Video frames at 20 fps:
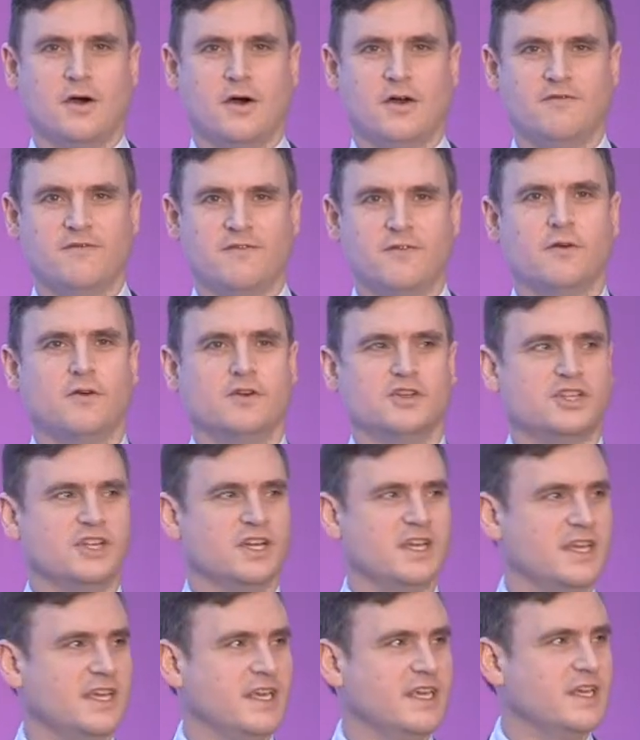
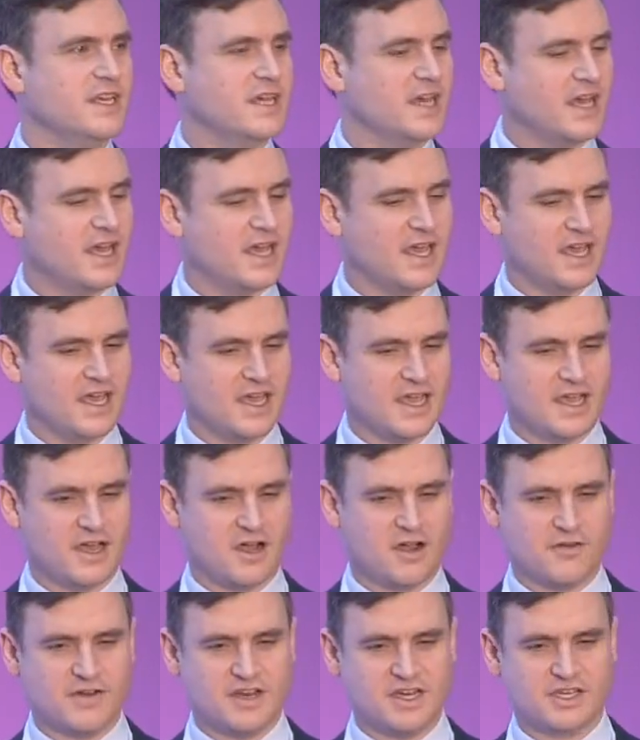Unfortunately,
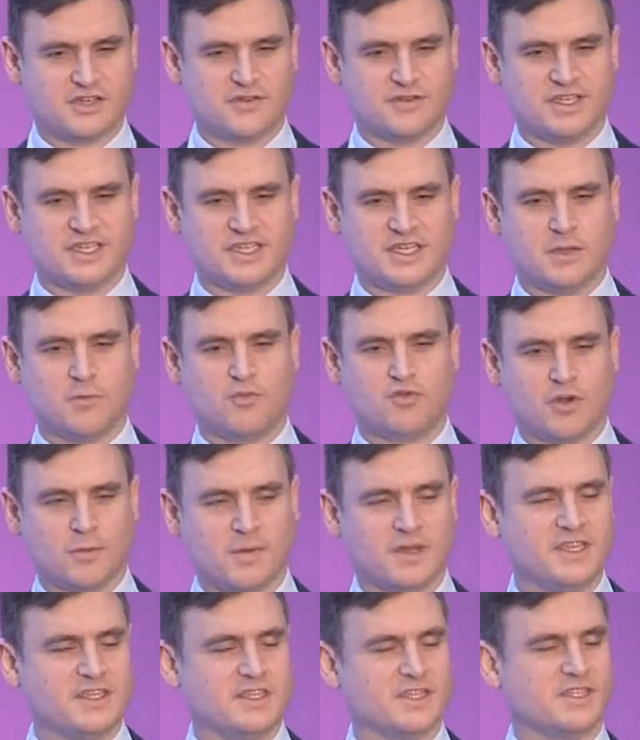our industry still
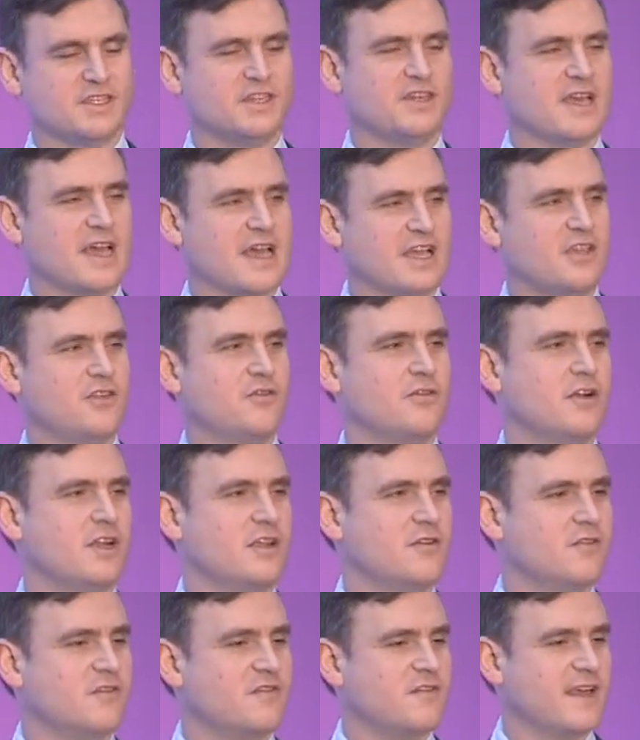probably doesn't
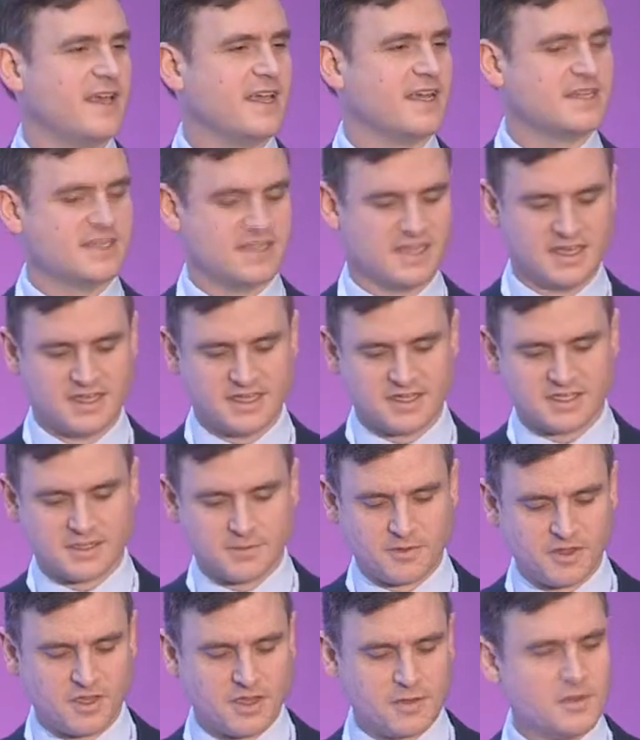accurately reflect
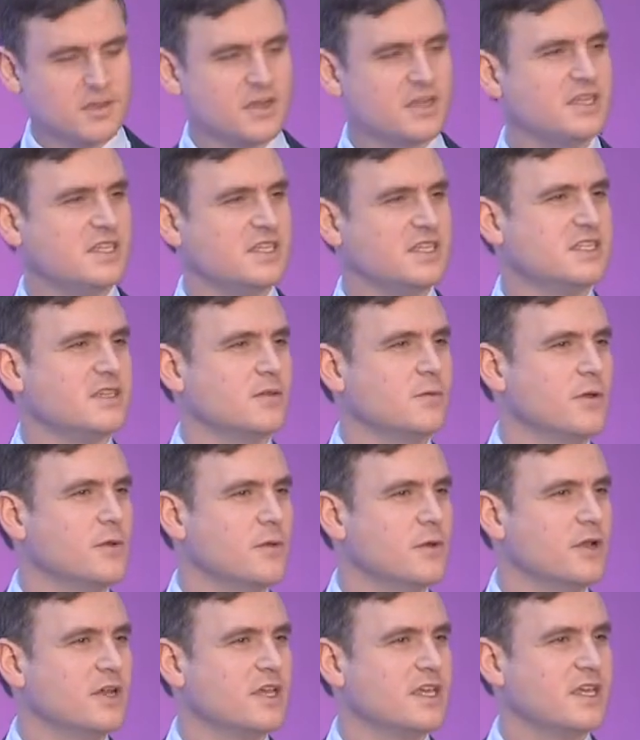some of the communities that we
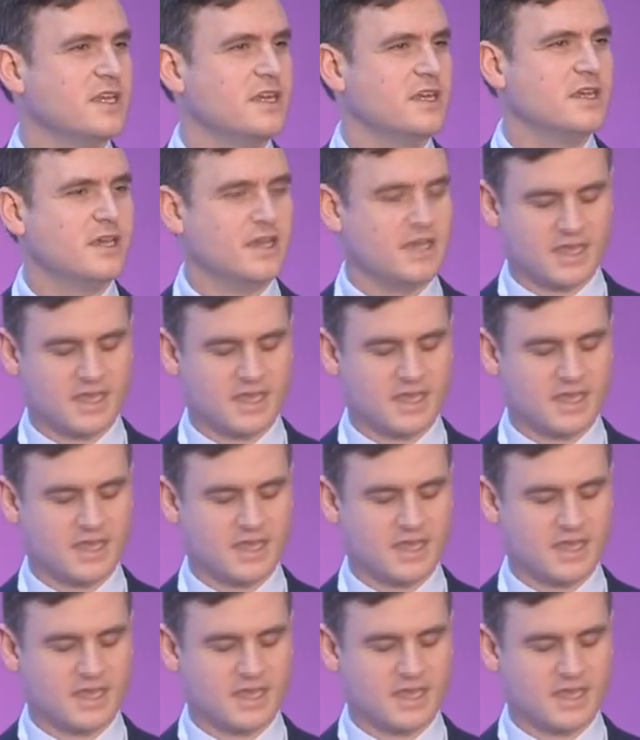work in,